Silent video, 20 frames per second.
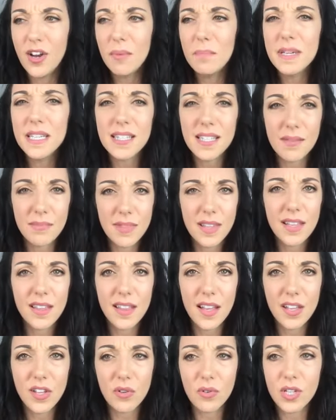be something
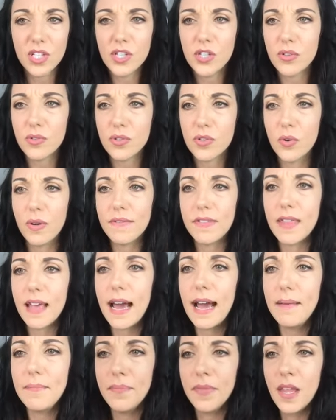that you can do. So if
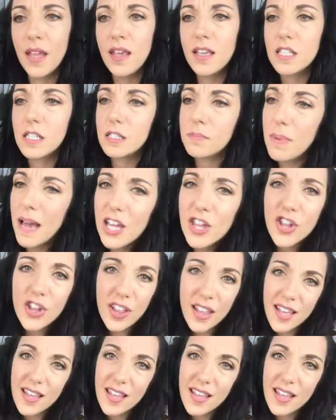that, especially in